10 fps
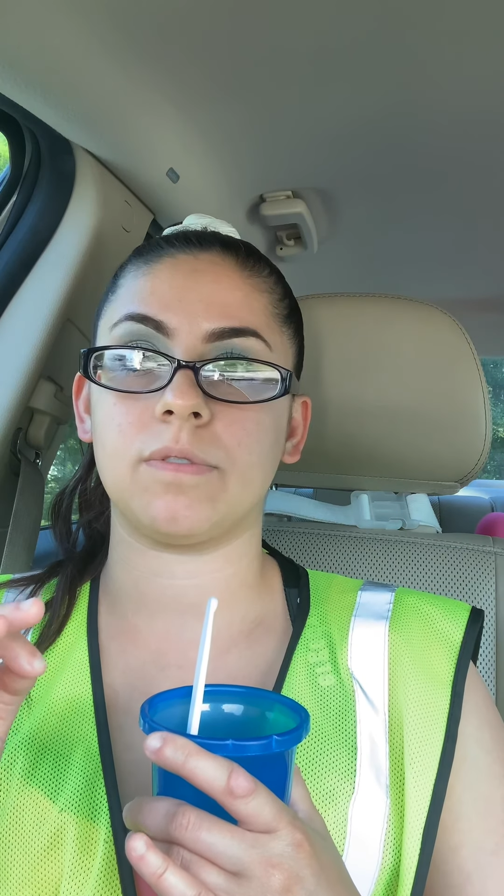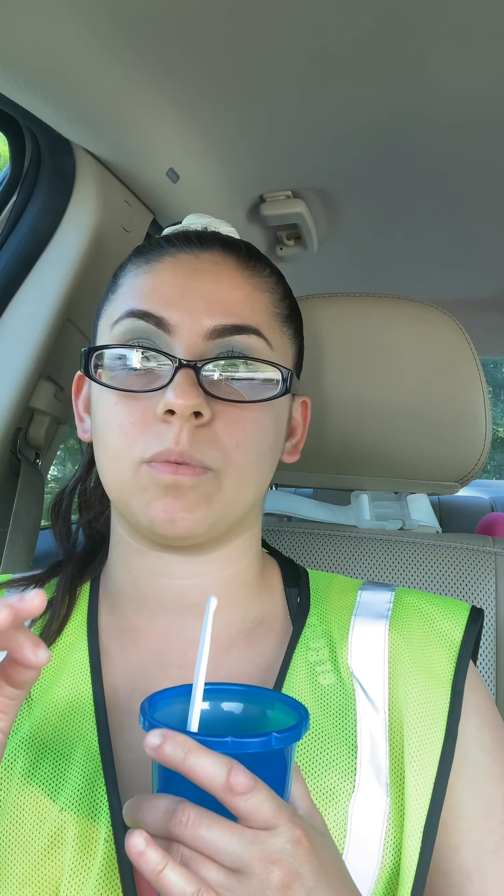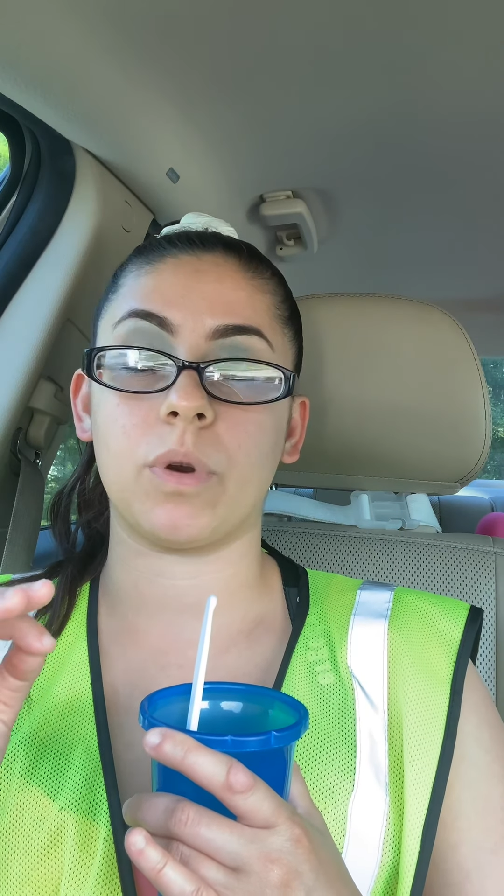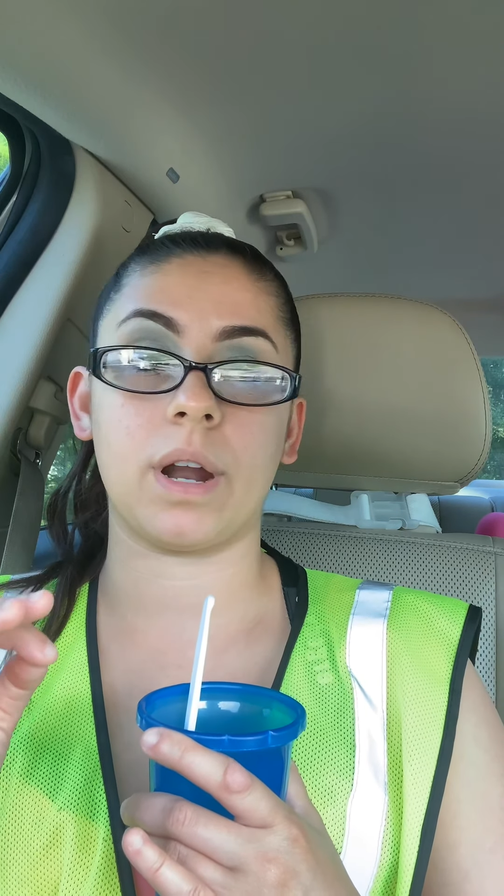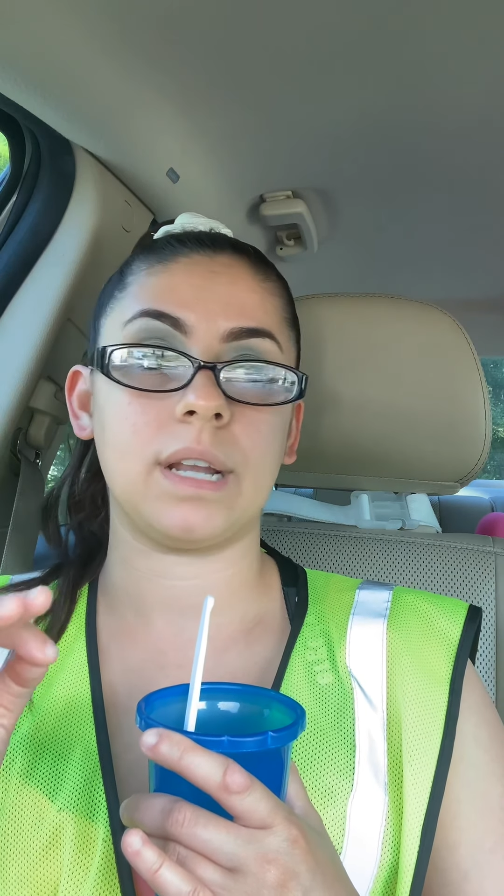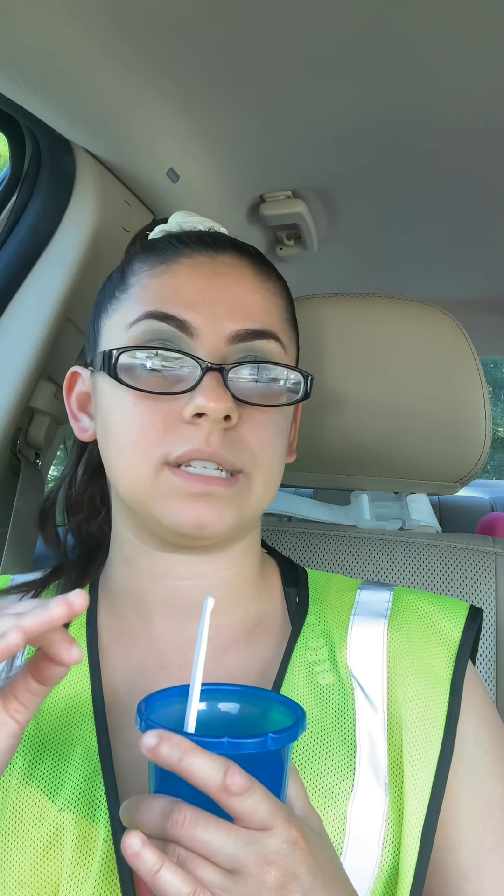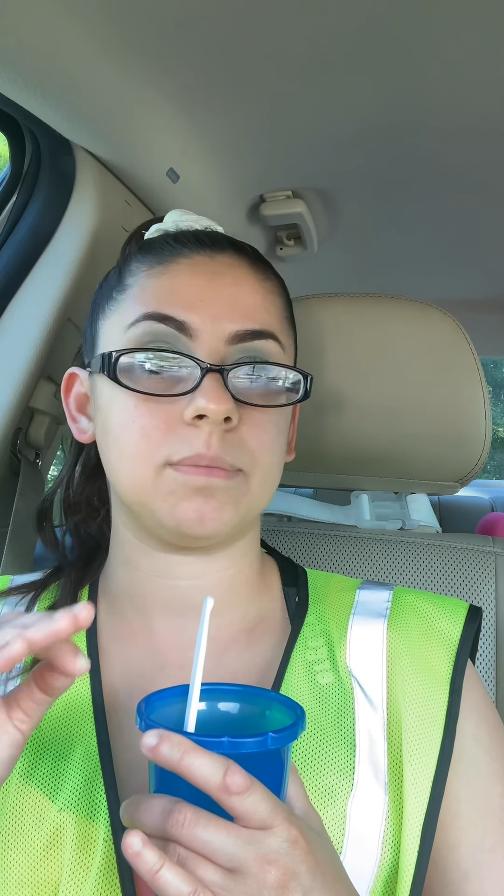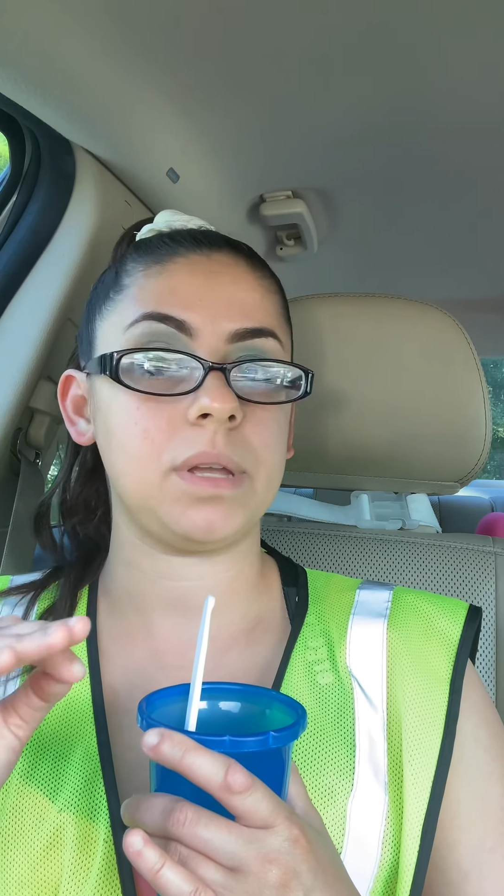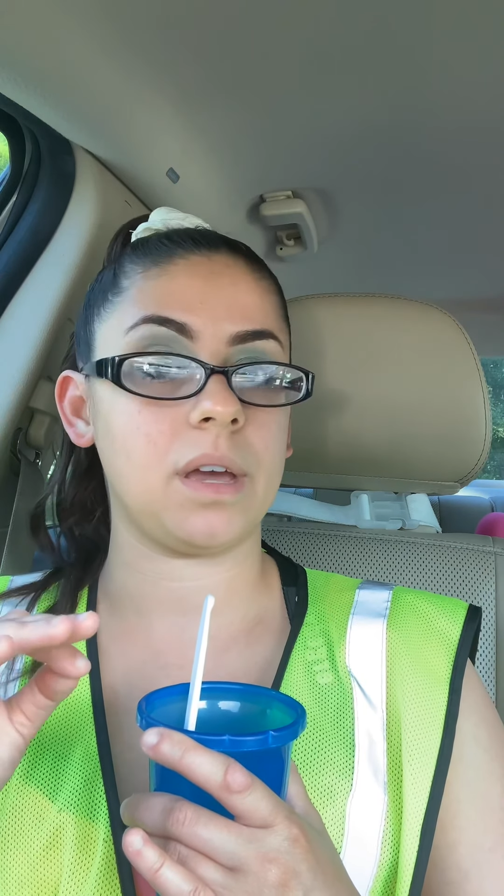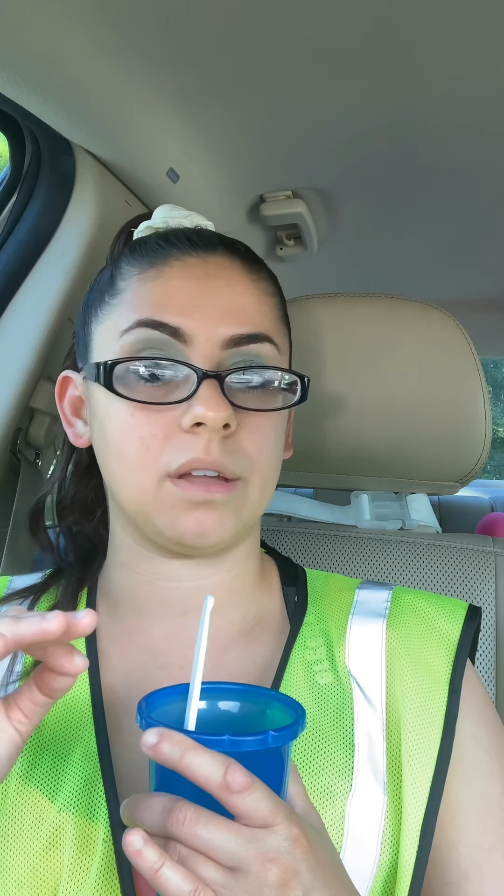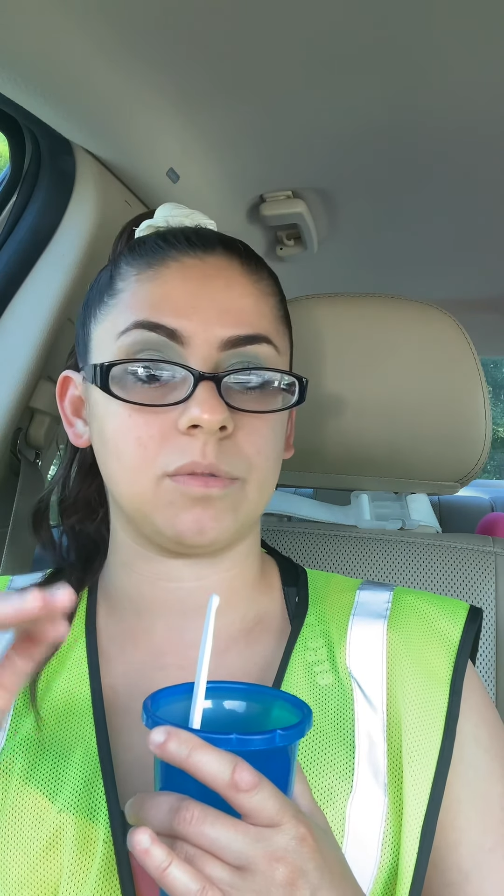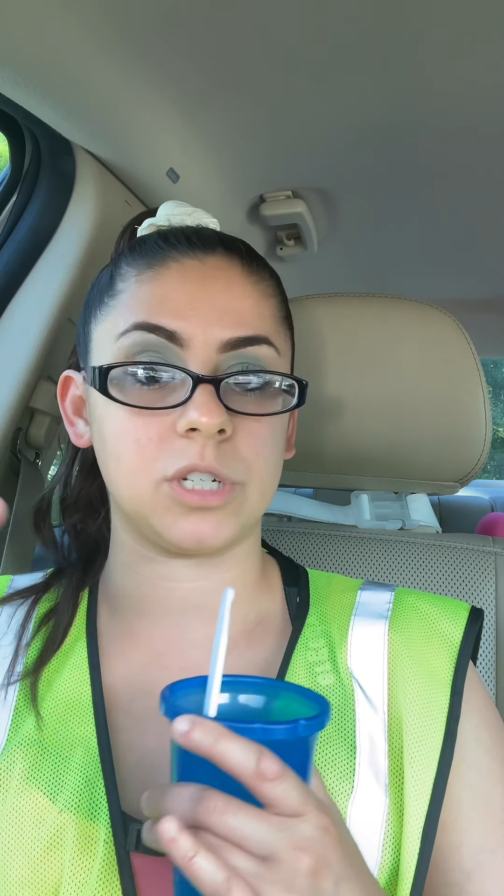from where I need to be at,